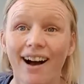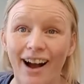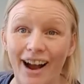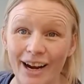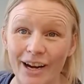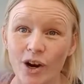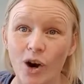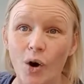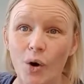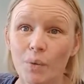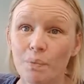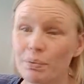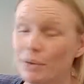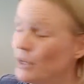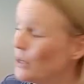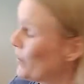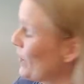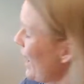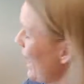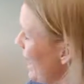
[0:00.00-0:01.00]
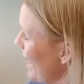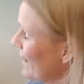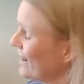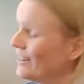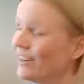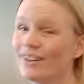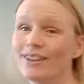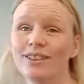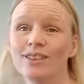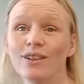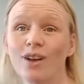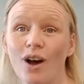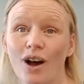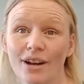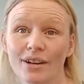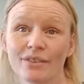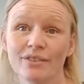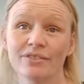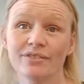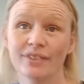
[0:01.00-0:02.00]
I hope you had a
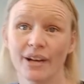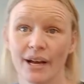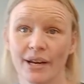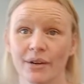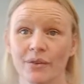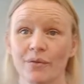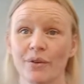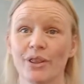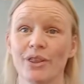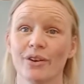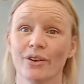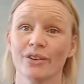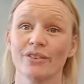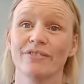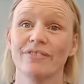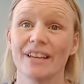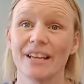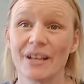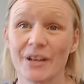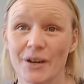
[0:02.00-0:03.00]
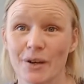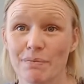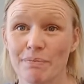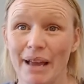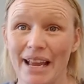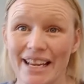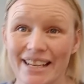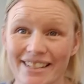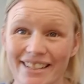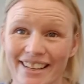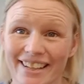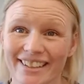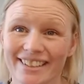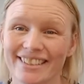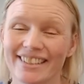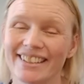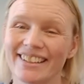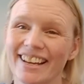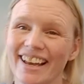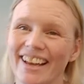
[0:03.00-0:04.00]
lot of fun with your finger painting
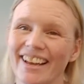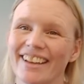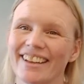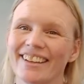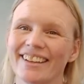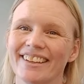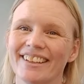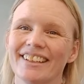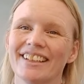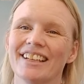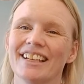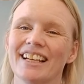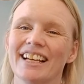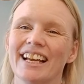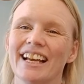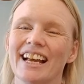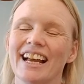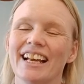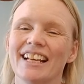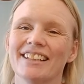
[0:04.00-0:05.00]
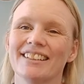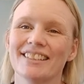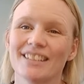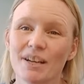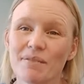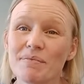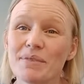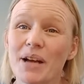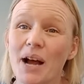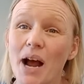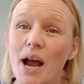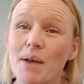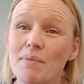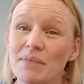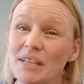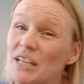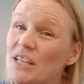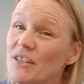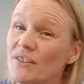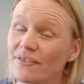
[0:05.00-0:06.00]
today.
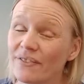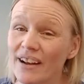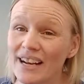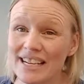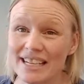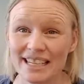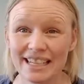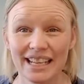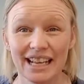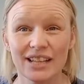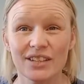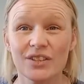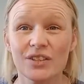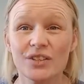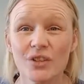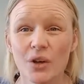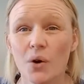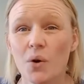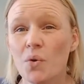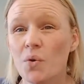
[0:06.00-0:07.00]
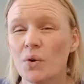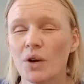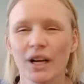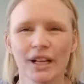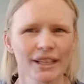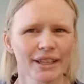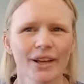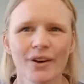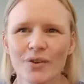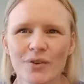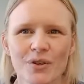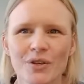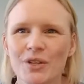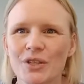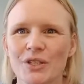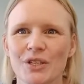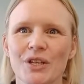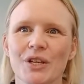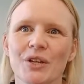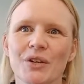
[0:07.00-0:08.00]
Sometimes it's fun to get so close
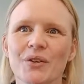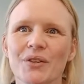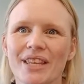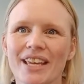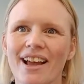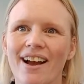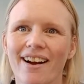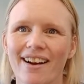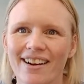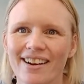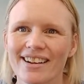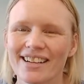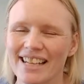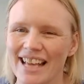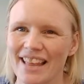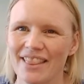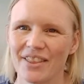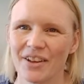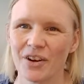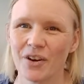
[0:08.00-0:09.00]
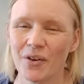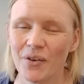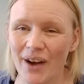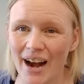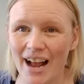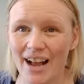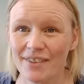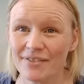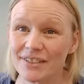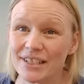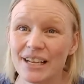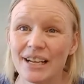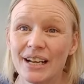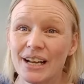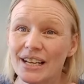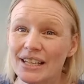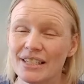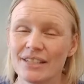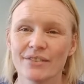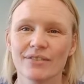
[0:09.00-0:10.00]
to the art and the craft,
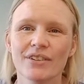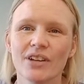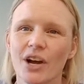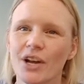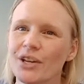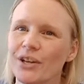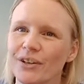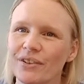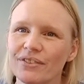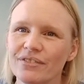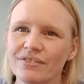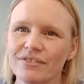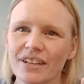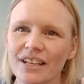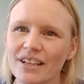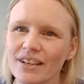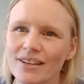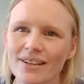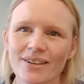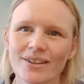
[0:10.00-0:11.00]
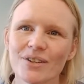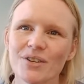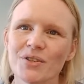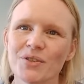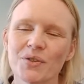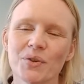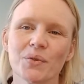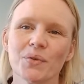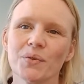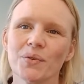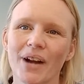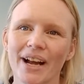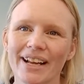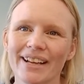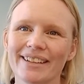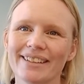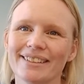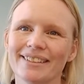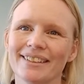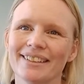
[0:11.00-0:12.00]
you've got your fingers
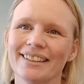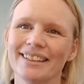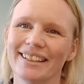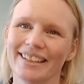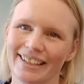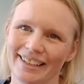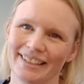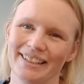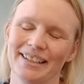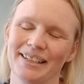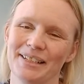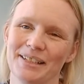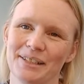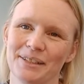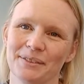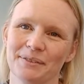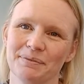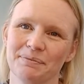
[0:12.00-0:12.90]
right in it.